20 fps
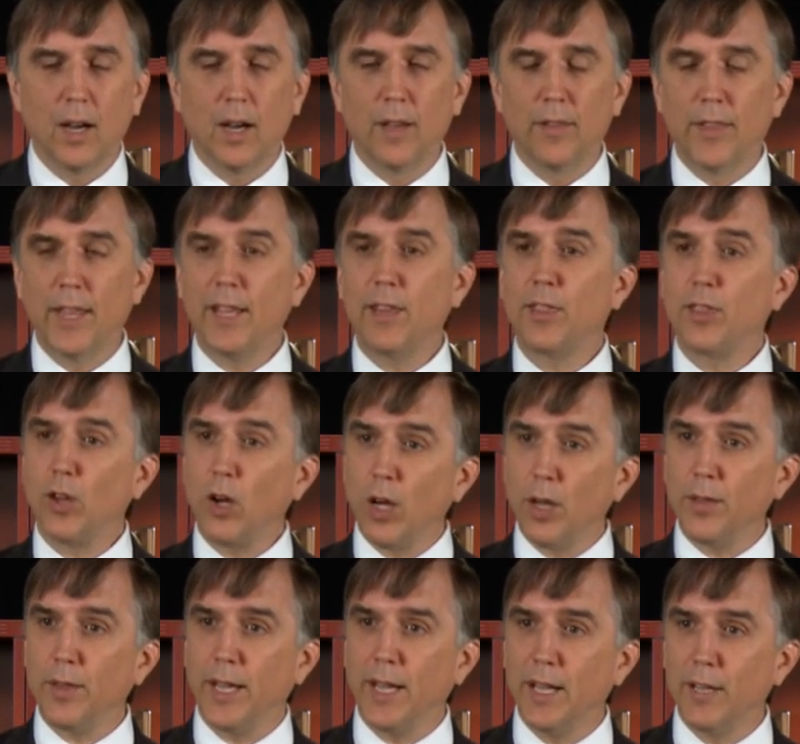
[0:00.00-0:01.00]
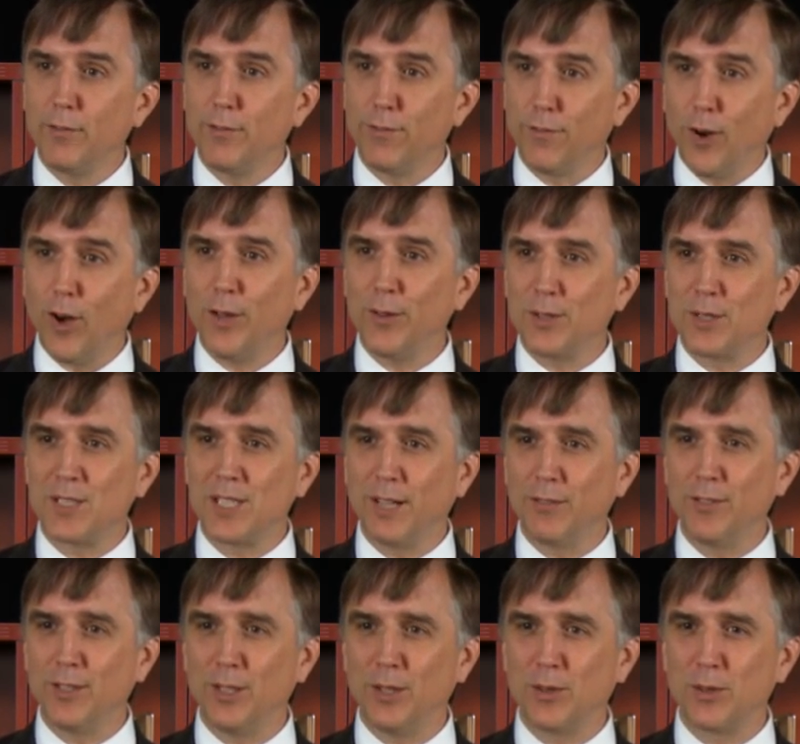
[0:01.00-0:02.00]
They thought they had fought the
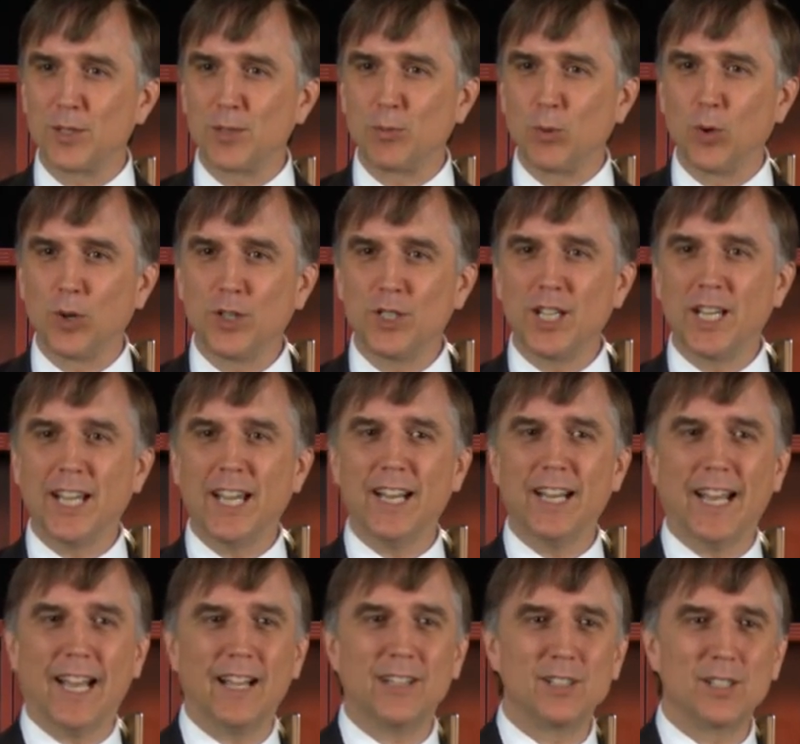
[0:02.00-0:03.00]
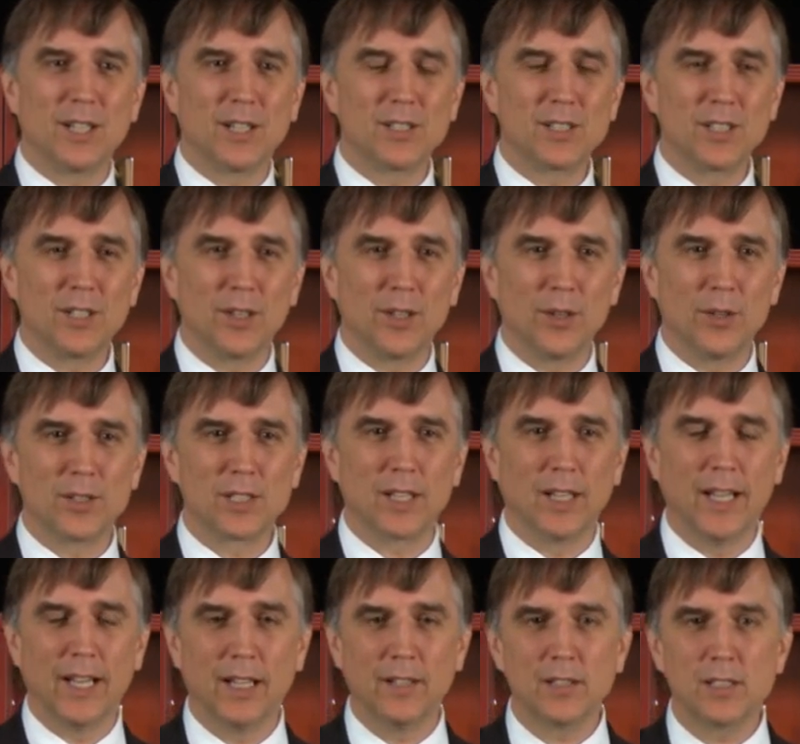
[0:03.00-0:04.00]
7 Years' War to gain access to those
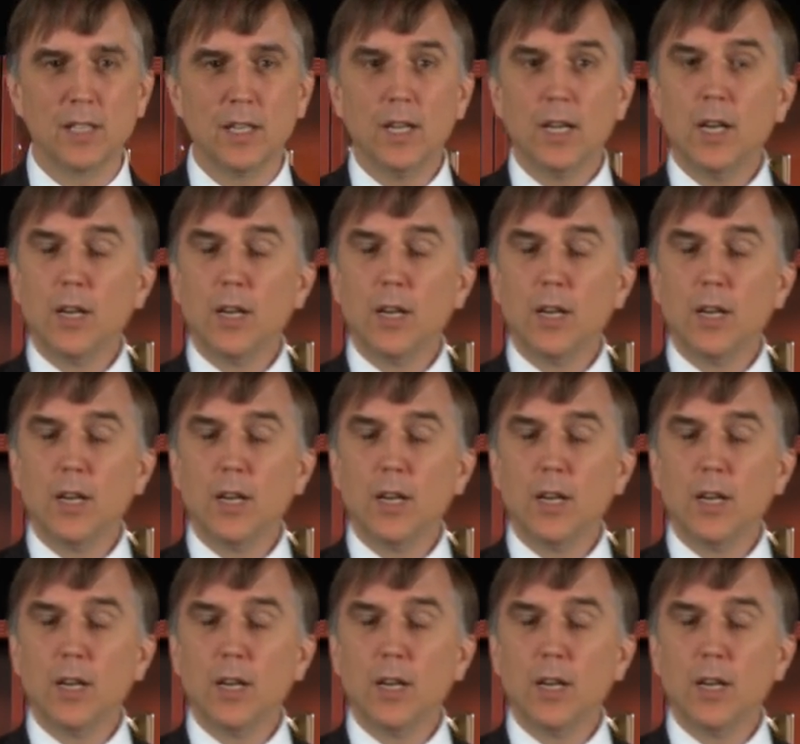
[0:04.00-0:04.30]
lands.